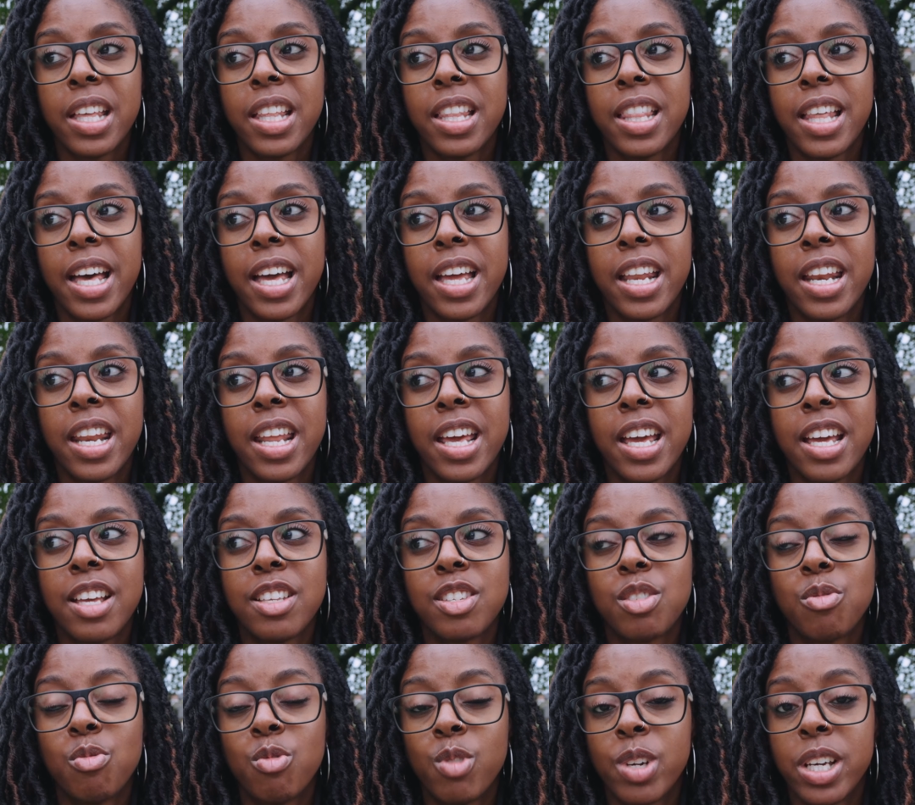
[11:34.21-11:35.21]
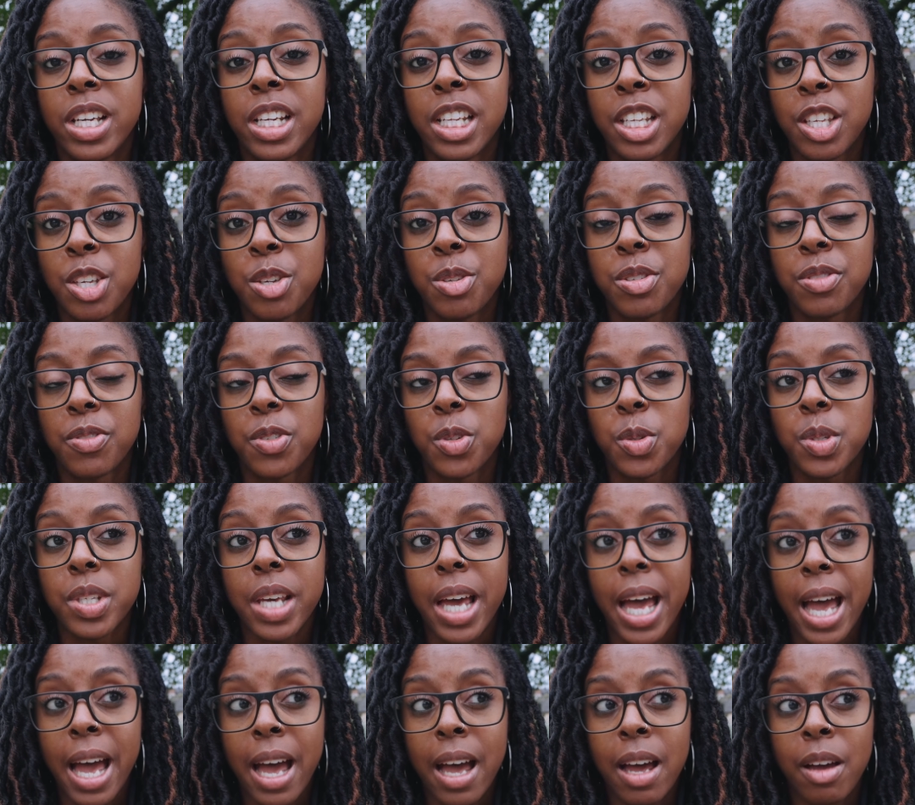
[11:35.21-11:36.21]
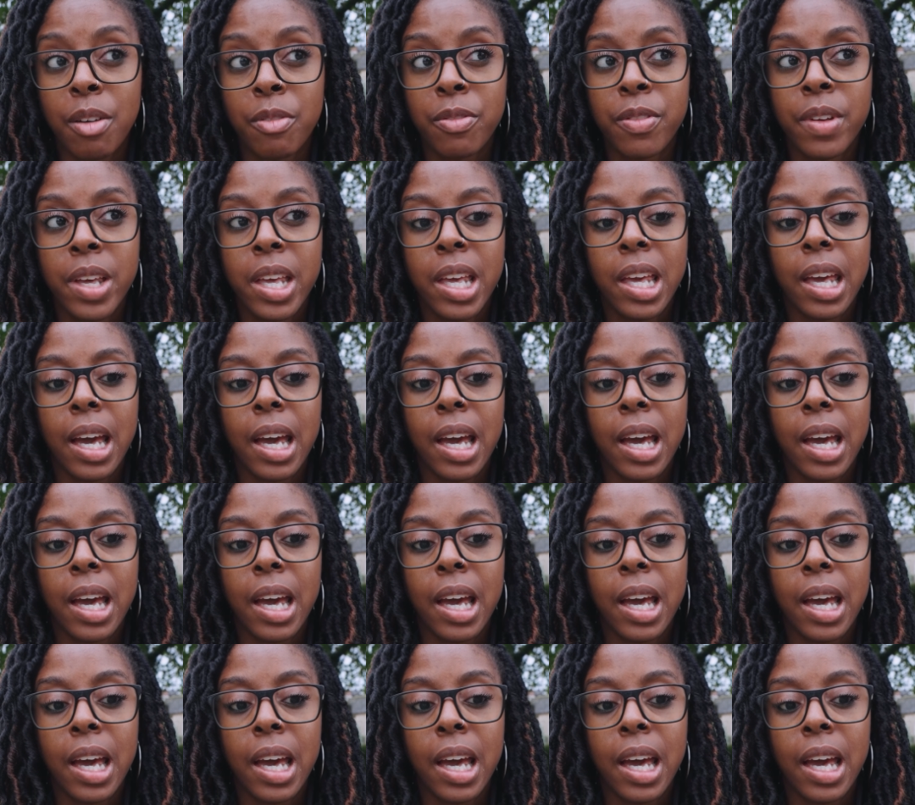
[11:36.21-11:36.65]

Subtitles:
then it's really useful to have.